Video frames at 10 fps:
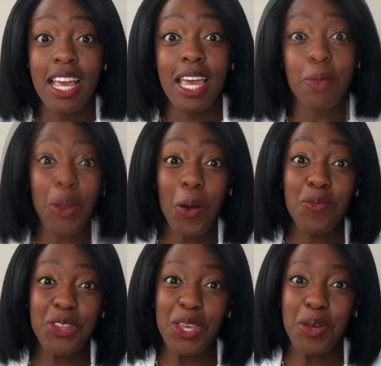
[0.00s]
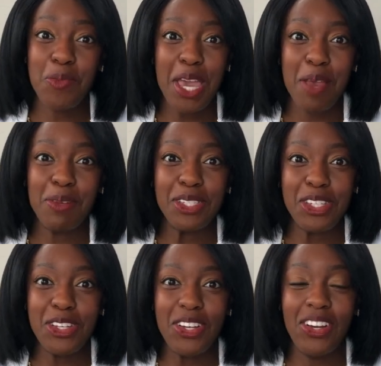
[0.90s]
and hopefully you'll be able
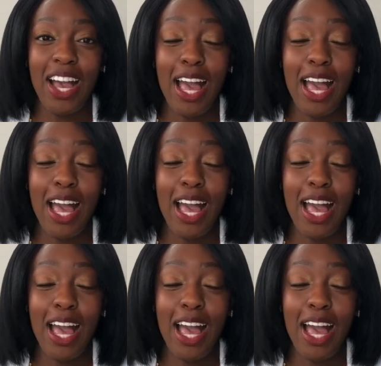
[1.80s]
to